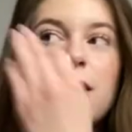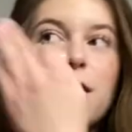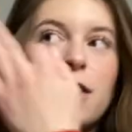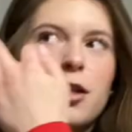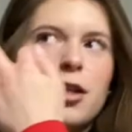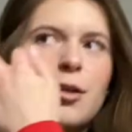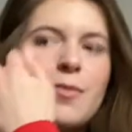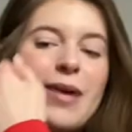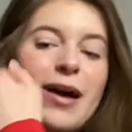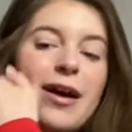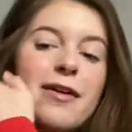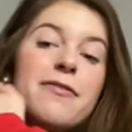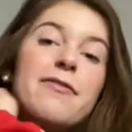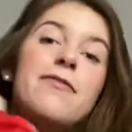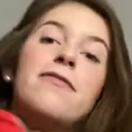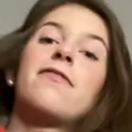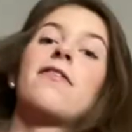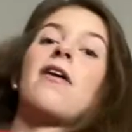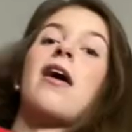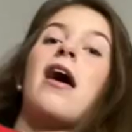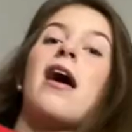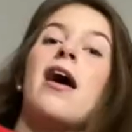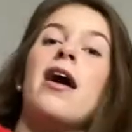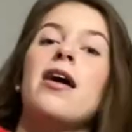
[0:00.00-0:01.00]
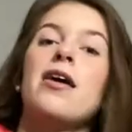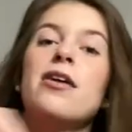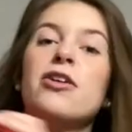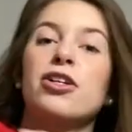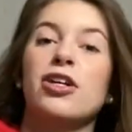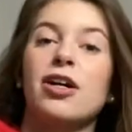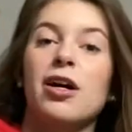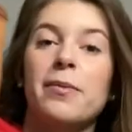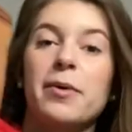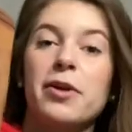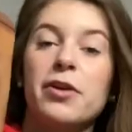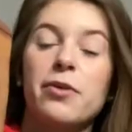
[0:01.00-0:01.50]
they're by Frye. She got
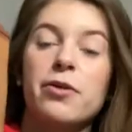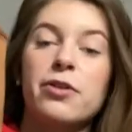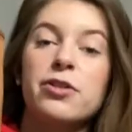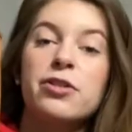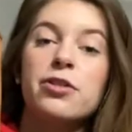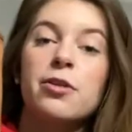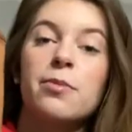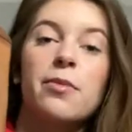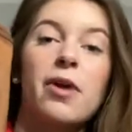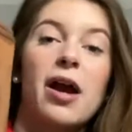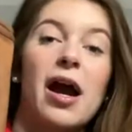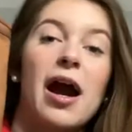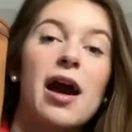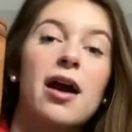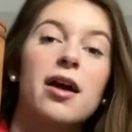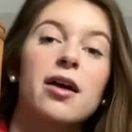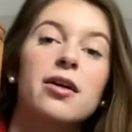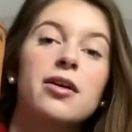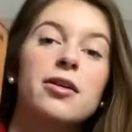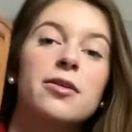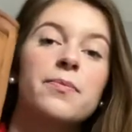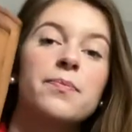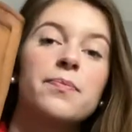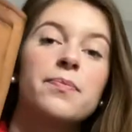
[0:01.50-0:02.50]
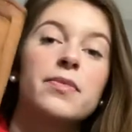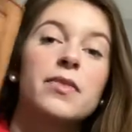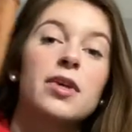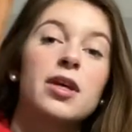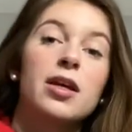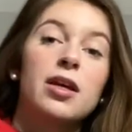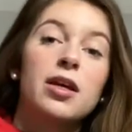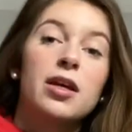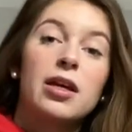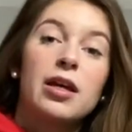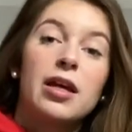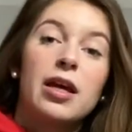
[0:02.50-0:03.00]
them at Nordstrom Rack.
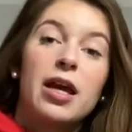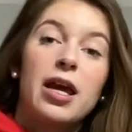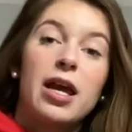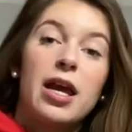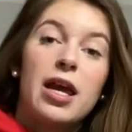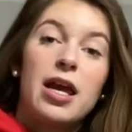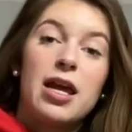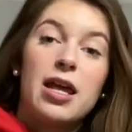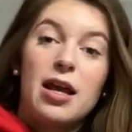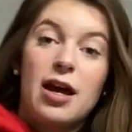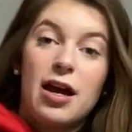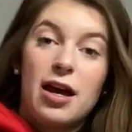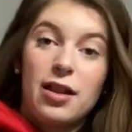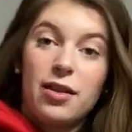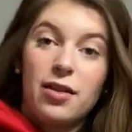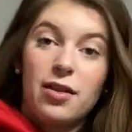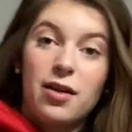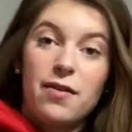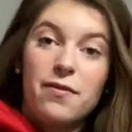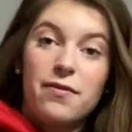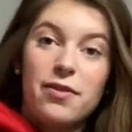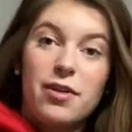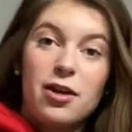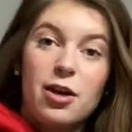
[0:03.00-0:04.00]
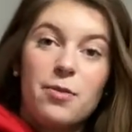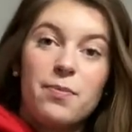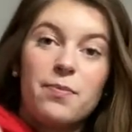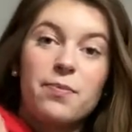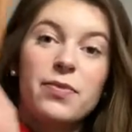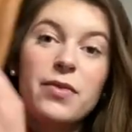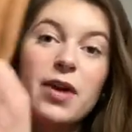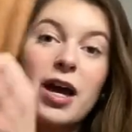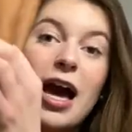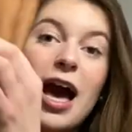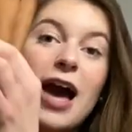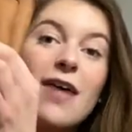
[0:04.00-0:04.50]
And I love them.
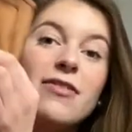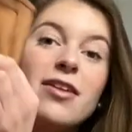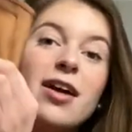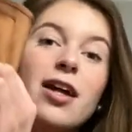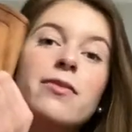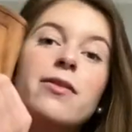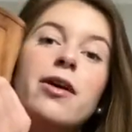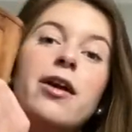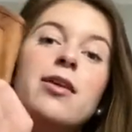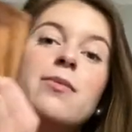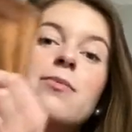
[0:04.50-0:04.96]
I haven't had riding